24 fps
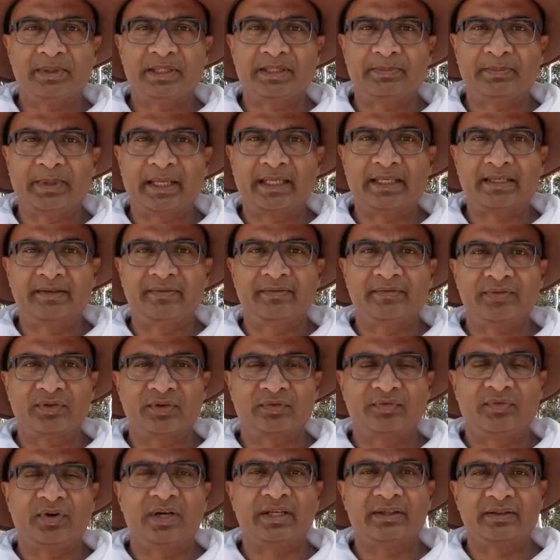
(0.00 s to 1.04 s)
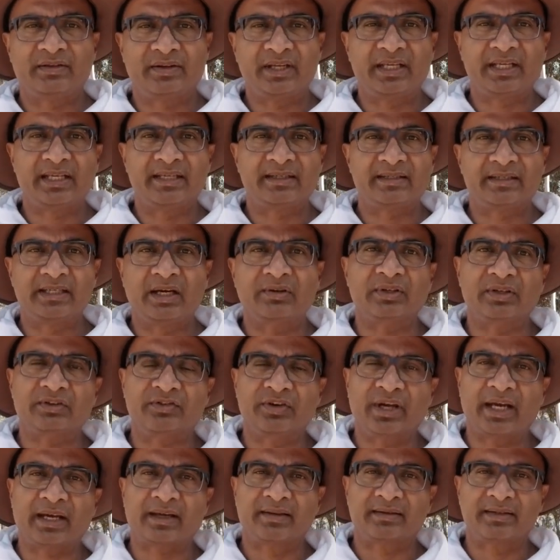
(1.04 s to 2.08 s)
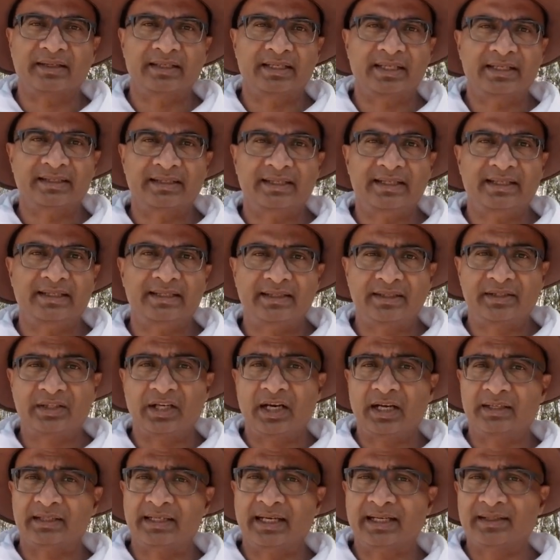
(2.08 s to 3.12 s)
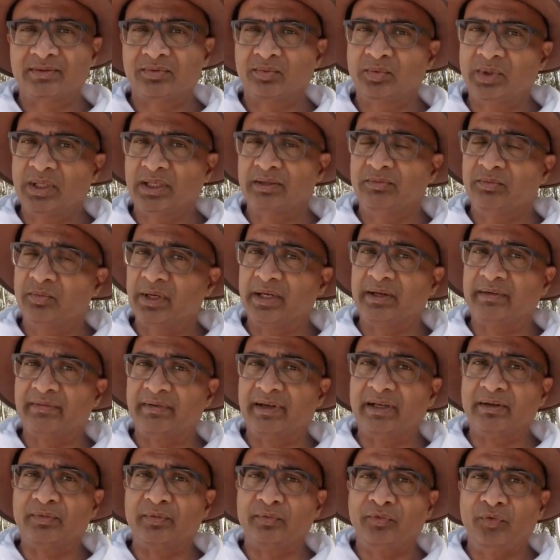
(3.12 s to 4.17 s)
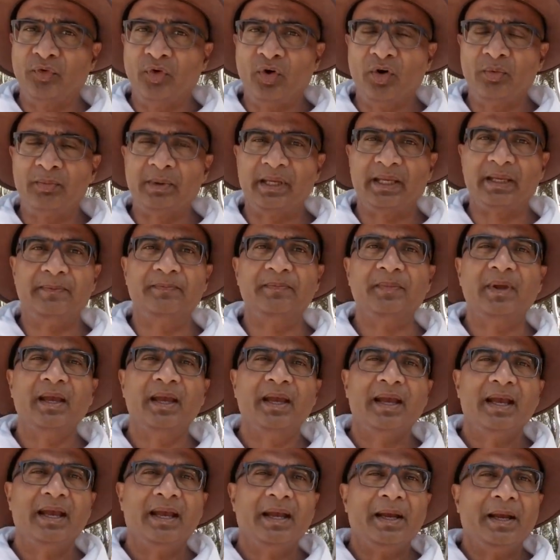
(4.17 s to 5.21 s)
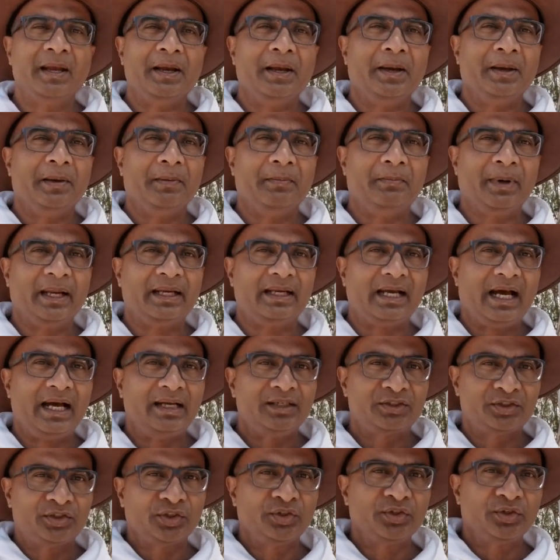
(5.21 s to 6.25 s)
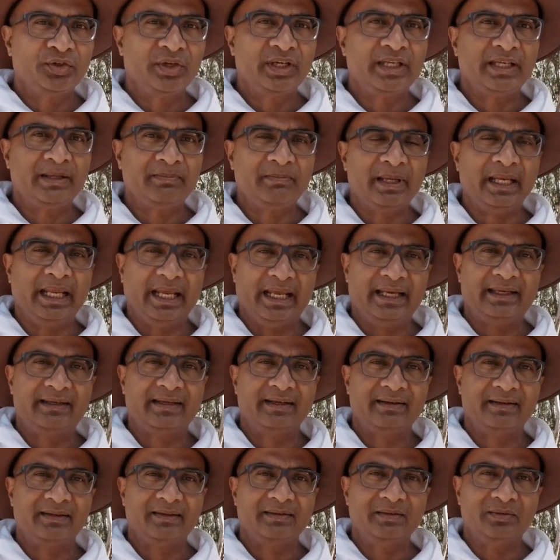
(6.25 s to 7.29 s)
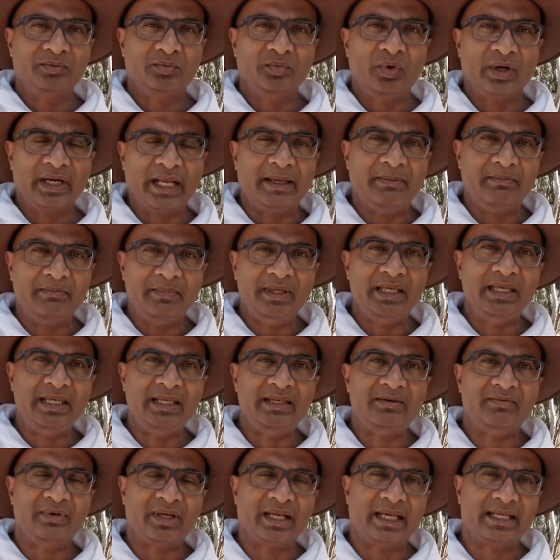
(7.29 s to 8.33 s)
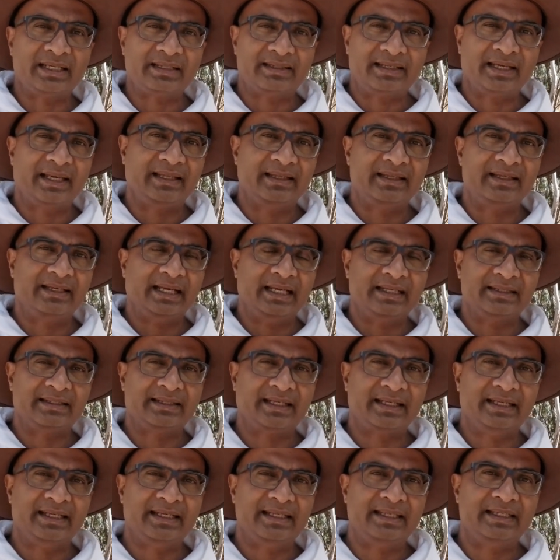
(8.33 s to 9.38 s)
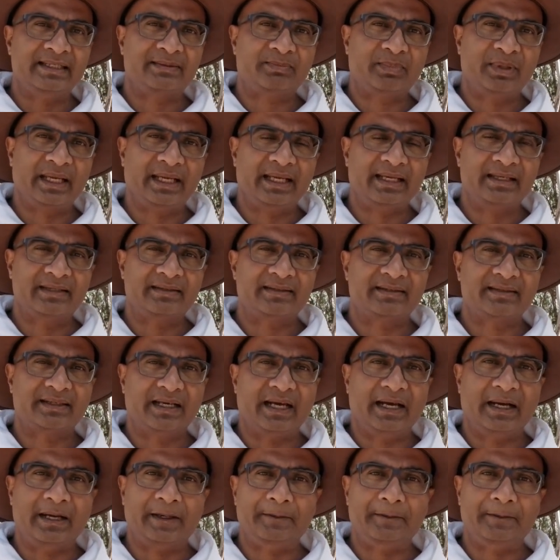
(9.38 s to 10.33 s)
perspective, so far 3 years down the track, the DCDC charger has worked very well for me. But I'll show you in a minute what I mean when I say that LCD display is